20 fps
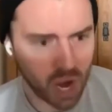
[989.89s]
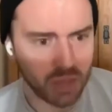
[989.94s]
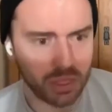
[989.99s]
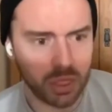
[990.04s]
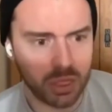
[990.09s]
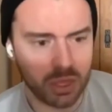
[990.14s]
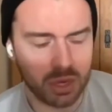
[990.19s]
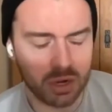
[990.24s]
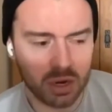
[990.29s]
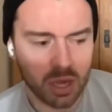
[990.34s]

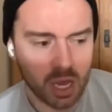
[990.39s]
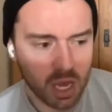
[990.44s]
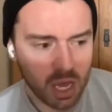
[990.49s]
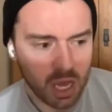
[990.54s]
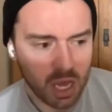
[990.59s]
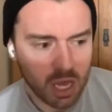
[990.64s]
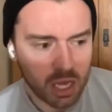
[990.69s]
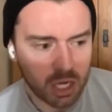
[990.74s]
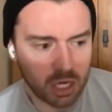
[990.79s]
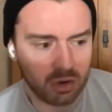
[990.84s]
rather than
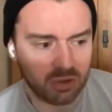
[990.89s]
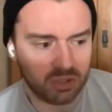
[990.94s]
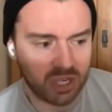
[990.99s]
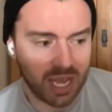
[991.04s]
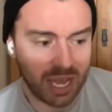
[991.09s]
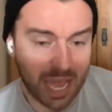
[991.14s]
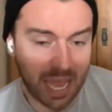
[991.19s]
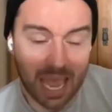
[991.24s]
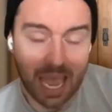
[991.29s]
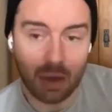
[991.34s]
you know
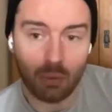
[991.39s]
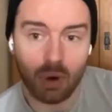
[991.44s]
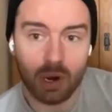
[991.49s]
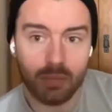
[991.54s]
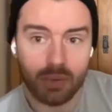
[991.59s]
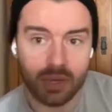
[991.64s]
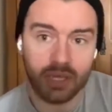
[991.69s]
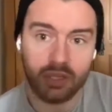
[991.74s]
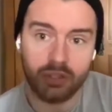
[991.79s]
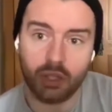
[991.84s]
saying hey i
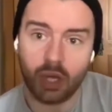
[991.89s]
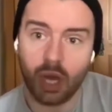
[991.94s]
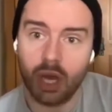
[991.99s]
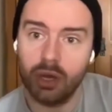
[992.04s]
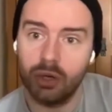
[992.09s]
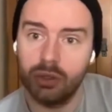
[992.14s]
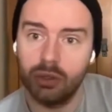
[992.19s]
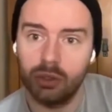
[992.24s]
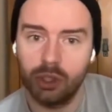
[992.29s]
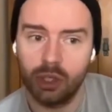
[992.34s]
want to be this
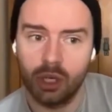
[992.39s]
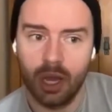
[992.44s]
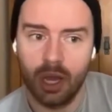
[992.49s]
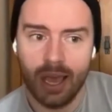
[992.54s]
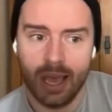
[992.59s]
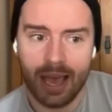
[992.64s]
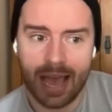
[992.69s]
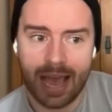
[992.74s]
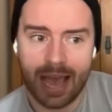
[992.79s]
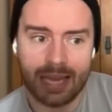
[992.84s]

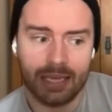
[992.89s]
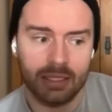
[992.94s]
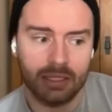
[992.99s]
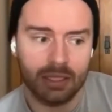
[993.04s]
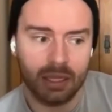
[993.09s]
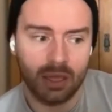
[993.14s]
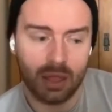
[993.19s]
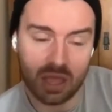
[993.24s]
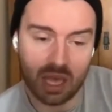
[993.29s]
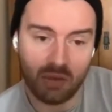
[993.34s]
coach
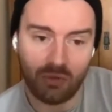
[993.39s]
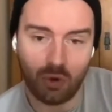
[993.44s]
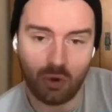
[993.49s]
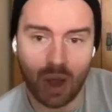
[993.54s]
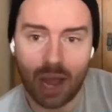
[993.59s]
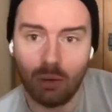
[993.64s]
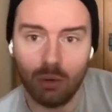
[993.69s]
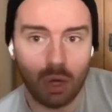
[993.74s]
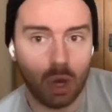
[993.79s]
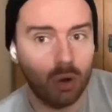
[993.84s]
and
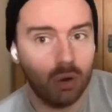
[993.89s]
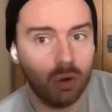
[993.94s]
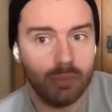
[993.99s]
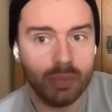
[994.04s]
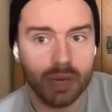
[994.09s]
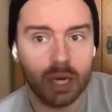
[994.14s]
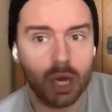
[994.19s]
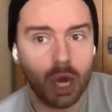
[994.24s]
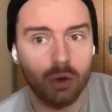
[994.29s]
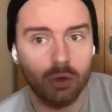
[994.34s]
therefore I will
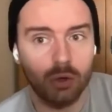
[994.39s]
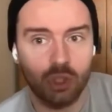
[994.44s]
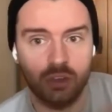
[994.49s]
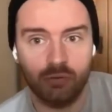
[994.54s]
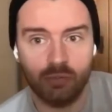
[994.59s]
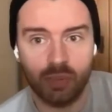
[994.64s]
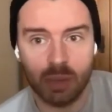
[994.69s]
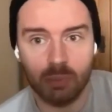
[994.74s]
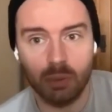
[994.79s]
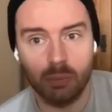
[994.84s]
only be a
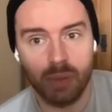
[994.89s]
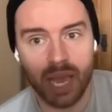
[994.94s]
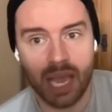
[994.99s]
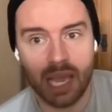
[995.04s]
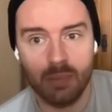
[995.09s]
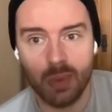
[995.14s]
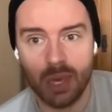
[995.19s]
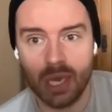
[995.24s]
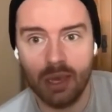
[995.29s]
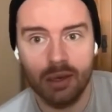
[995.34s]
coach if people
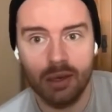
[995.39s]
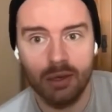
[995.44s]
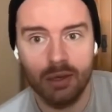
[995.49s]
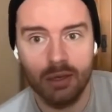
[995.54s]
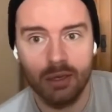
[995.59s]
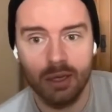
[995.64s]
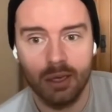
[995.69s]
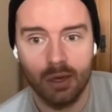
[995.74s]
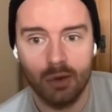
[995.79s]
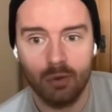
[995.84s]
pay me.
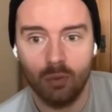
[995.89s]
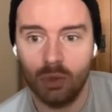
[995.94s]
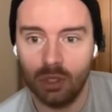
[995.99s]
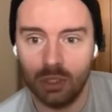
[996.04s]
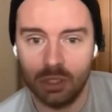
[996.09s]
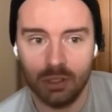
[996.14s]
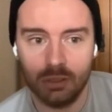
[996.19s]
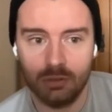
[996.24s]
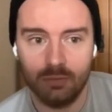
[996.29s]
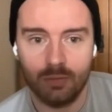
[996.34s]

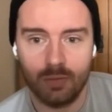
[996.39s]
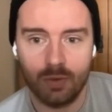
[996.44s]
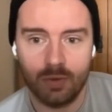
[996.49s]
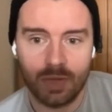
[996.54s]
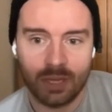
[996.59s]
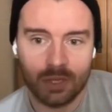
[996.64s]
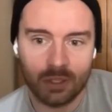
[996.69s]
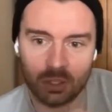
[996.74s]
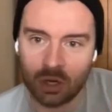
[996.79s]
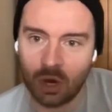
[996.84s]
Well,
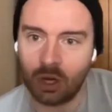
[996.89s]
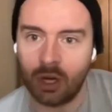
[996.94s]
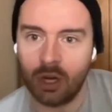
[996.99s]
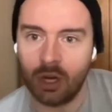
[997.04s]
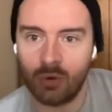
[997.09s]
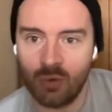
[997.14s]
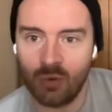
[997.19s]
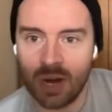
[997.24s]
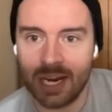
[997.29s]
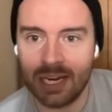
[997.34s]
it's
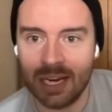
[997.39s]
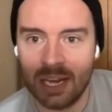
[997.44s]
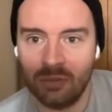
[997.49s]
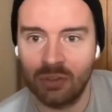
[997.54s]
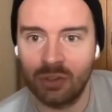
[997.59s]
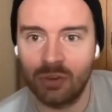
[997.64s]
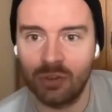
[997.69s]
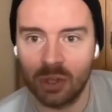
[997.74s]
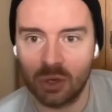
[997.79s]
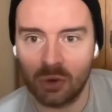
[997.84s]
not going to really
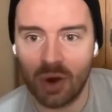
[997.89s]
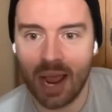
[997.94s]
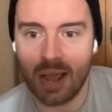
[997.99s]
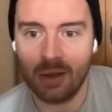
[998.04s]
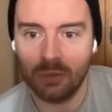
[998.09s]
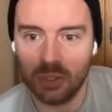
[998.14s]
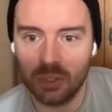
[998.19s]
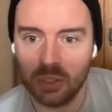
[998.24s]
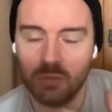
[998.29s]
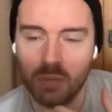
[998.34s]
lift off the
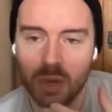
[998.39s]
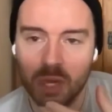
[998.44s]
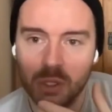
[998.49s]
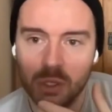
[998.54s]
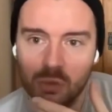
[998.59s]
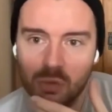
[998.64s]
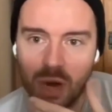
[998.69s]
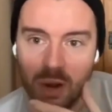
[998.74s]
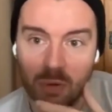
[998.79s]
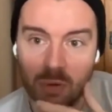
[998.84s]
ground as
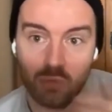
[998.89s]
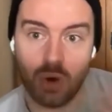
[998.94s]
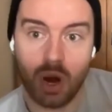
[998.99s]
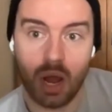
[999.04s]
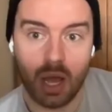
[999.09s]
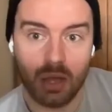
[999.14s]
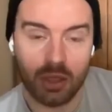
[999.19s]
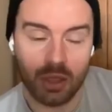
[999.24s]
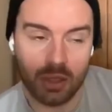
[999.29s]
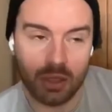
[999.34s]
much, right?
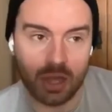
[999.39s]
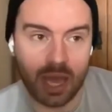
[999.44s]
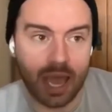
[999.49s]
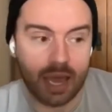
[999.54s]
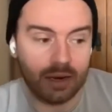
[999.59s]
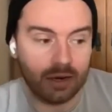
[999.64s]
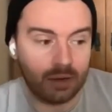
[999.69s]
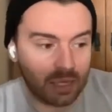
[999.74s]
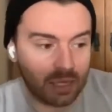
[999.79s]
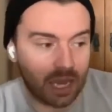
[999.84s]
Rather
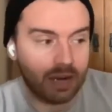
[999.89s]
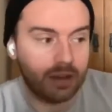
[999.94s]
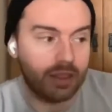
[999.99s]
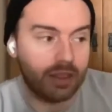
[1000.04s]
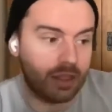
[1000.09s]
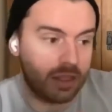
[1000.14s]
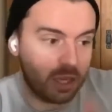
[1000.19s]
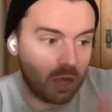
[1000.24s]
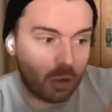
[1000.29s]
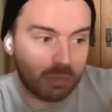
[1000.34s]
than
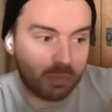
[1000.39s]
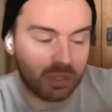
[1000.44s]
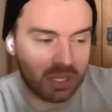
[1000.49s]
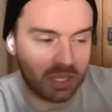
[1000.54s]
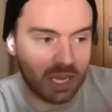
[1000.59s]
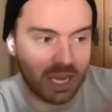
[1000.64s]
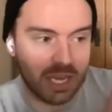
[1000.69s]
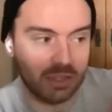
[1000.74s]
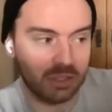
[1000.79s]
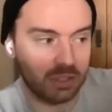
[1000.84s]
kind of then the
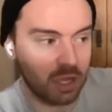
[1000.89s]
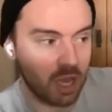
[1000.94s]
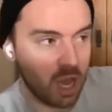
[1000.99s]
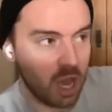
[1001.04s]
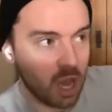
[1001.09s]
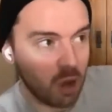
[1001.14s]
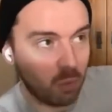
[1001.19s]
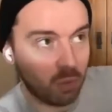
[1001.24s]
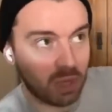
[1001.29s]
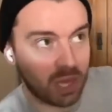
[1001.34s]
opposite
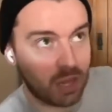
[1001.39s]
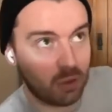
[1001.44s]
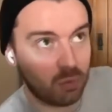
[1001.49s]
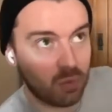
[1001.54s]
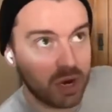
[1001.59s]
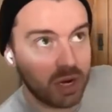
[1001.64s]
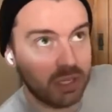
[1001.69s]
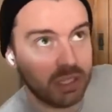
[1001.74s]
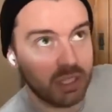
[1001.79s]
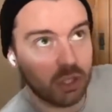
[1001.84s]
is, well,
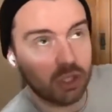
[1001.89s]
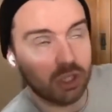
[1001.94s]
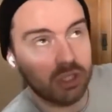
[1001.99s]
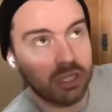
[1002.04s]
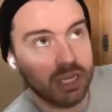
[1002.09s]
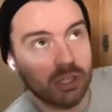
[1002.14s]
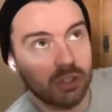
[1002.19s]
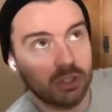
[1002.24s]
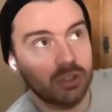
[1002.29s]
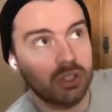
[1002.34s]
I'll run a
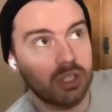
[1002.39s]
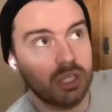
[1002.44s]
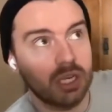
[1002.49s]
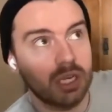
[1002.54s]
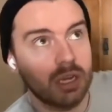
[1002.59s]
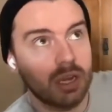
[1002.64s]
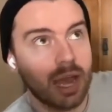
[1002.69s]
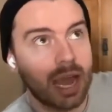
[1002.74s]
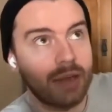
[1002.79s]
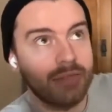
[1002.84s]
digital
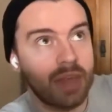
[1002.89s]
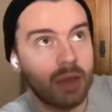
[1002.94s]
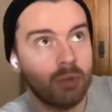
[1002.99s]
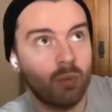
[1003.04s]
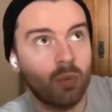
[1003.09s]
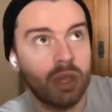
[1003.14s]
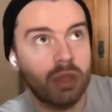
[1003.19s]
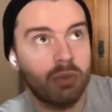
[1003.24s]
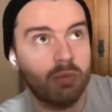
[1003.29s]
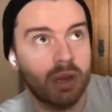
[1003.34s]
agency. And
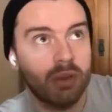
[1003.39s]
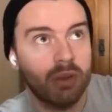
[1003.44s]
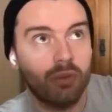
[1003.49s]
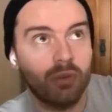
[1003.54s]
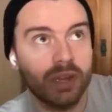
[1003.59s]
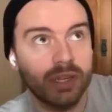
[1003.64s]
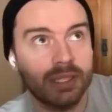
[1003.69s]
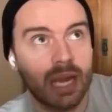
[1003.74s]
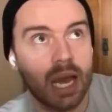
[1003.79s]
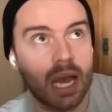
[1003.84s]
then with
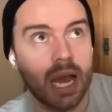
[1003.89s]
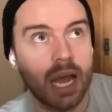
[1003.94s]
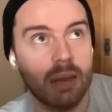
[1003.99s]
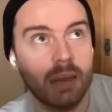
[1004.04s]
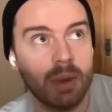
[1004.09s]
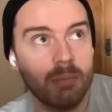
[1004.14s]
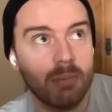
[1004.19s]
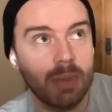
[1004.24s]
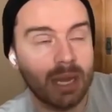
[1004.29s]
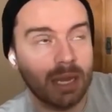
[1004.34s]
my free
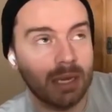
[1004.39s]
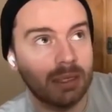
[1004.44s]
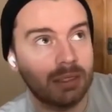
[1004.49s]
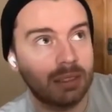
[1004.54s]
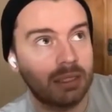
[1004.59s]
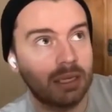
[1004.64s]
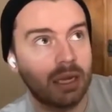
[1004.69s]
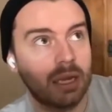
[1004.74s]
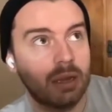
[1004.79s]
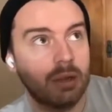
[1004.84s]
time, it
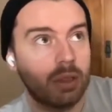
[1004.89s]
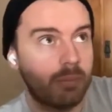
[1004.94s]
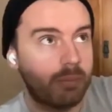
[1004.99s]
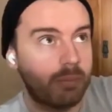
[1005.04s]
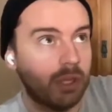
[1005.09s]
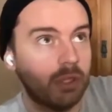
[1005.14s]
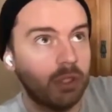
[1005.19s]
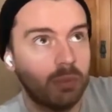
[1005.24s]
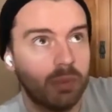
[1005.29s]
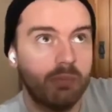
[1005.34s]
means
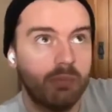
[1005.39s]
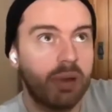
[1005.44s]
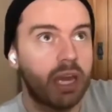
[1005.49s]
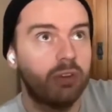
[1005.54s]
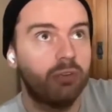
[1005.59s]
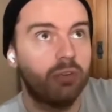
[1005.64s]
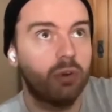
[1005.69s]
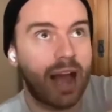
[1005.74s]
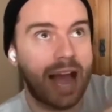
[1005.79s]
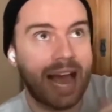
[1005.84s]
the bills are
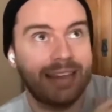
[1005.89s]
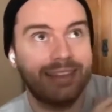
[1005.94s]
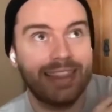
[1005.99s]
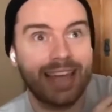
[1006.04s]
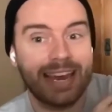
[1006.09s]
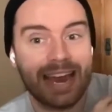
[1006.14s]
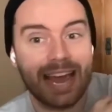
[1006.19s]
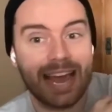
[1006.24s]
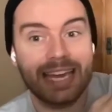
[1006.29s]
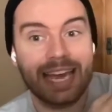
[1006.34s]
being paid for
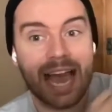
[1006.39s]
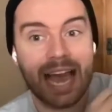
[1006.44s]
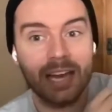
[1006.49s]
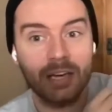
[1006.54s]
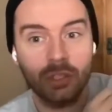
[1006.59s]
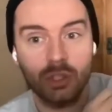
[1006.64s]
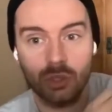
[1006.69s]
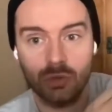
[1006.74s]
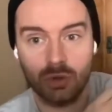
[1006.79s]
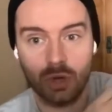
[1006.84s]
and then I
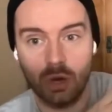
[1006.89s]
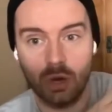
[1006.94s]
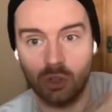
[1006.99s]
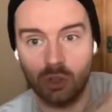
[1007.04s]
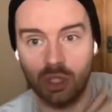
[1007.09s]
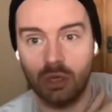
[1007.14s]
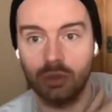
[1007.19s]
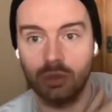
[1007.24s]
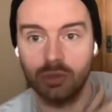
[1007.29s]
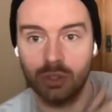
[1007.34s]
can do
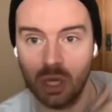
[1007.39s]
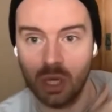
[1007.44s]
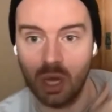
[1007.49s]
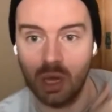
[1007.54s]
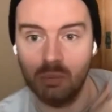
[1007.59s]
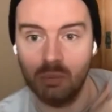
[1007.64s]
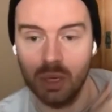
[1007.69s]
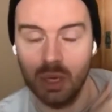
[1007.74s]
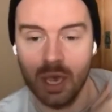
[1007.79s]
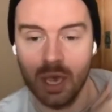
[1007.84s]
coaching on
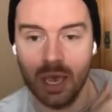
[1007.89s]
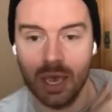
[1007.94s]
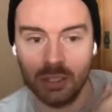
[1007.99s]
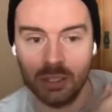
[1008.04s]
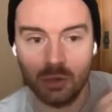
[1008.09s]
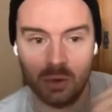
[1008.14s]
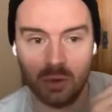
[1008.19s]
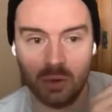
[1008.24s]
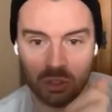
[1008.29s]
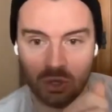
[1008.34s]
top.
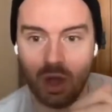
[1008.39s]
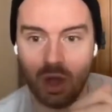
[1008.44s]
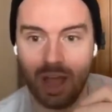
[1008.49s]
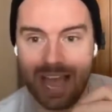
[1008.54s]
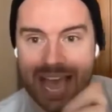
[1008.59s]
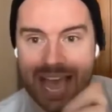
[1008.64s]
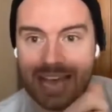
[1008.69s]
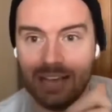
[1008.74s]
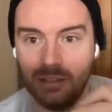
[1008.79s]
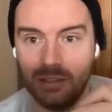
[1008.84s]
So it's
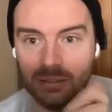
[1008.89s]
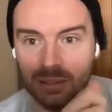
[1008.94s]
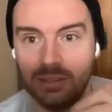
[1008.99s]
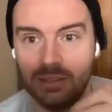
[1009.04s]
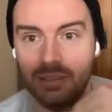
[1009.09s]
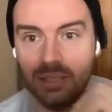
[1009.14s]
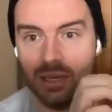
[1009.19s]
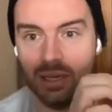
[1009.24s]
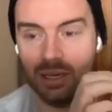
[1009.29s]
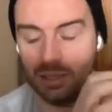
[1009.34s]
not
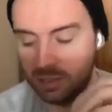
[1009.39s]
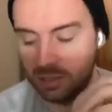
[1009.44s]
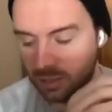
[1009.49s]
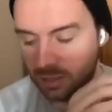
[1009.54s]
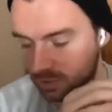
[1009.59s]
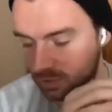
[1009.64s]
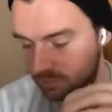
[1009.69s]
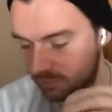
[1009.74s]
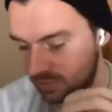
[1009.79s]
held to